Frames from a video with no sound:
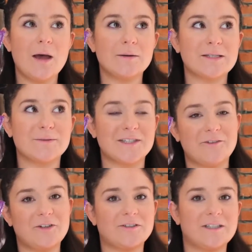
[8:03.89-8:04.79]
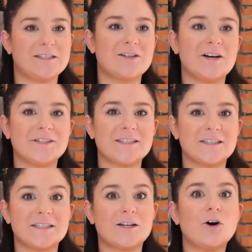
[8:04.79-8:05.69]
specifically saw this
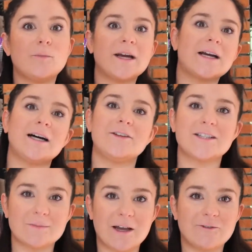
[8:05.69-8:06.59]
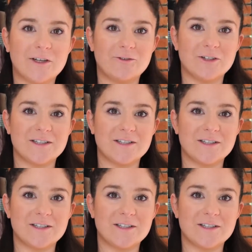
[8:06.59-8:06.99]
and said, "Oh my god, that's my favorite.